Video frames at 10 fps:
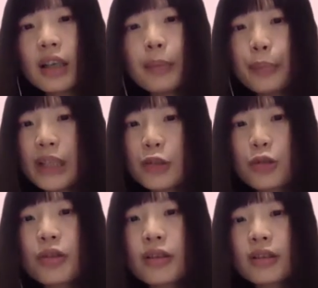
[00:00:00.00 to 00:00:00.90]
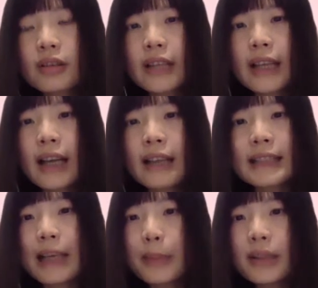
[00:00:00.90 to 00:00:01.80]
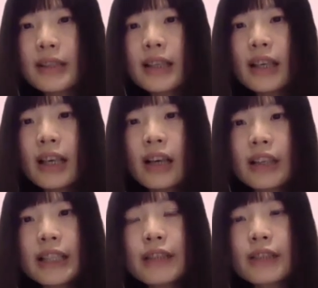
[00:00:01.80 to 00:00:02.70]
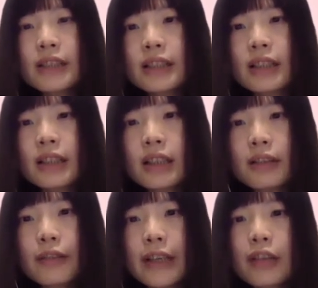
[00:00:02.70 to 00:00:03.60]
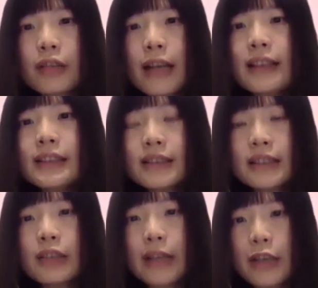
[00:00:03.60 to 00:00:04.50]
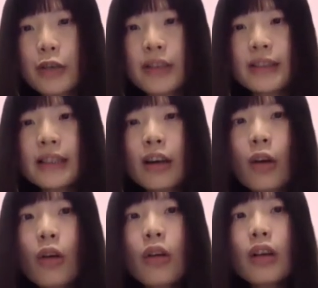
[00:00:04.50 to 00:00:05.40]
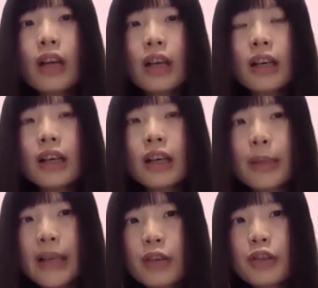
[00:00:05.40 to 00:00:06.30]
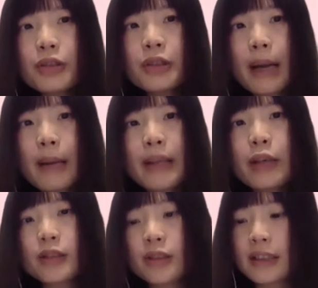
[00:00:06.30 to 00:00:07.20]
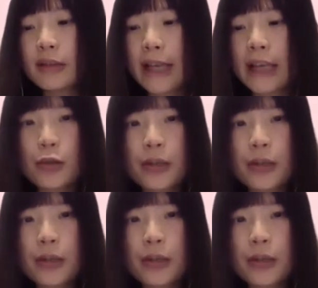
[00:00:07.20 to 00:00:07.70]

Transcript: beach assignment, or even their vehicle license allocation. They are all belong to the public resource allocation.